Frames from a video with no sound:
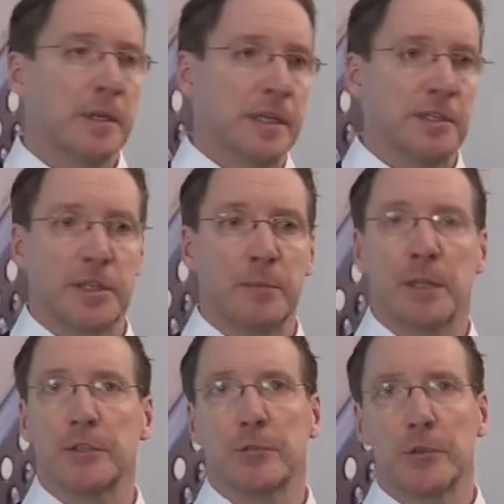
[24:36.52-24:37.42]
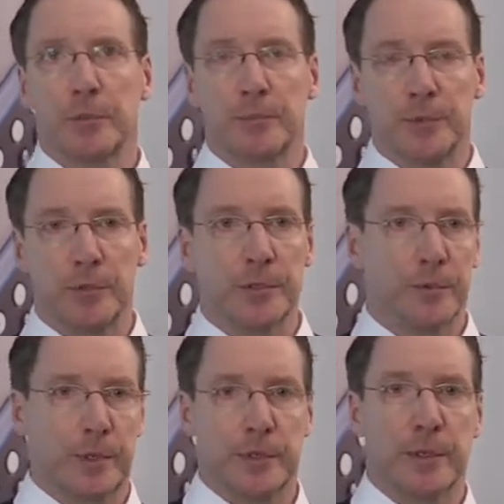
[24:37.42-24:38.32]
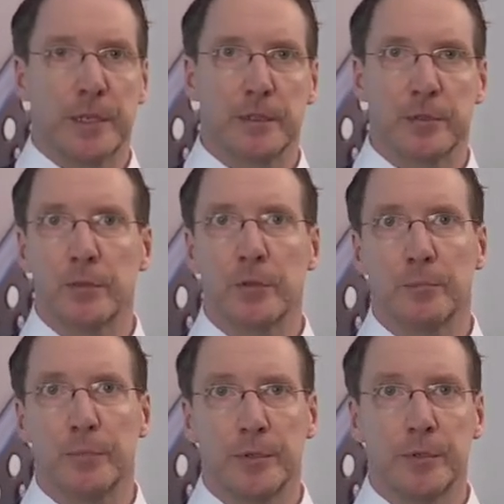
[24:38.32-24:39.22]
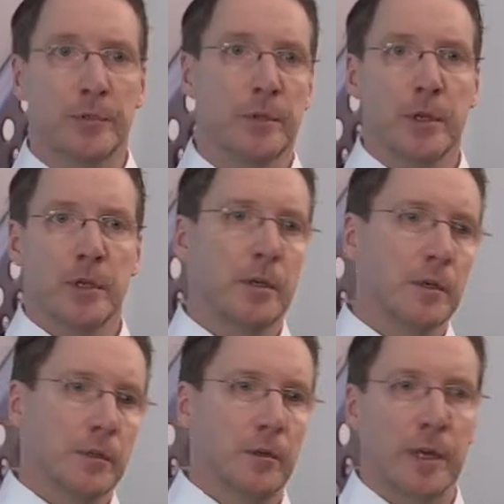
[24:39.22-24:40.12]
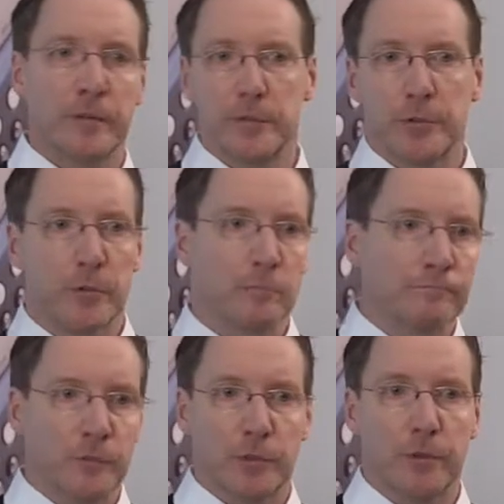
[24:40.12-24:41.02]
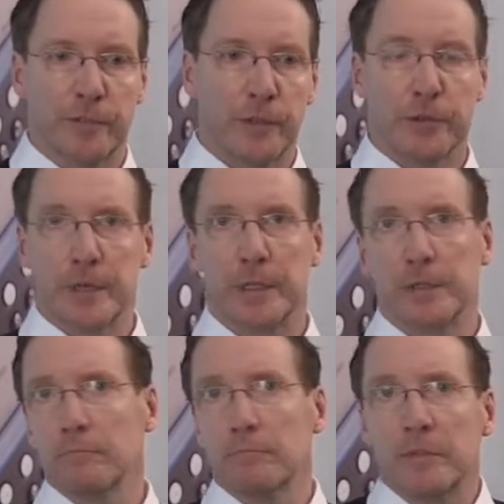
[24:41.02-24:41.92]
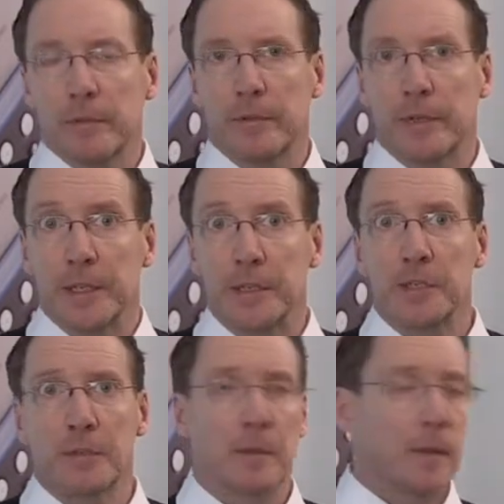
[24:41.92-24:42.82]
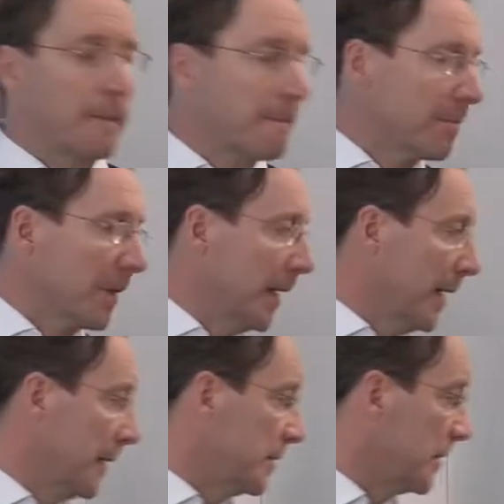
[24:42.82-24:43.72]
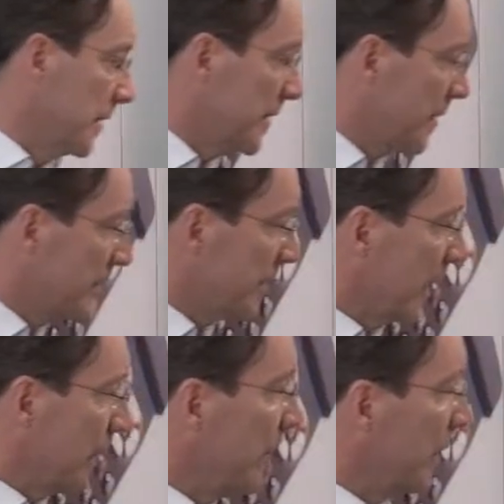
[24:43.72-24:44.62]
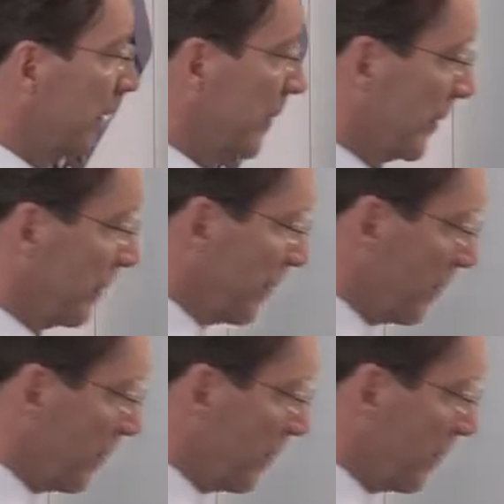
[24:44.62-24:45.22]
It's similar to a computer. When you get a new computer, you have to configure it, things. And it's the same here.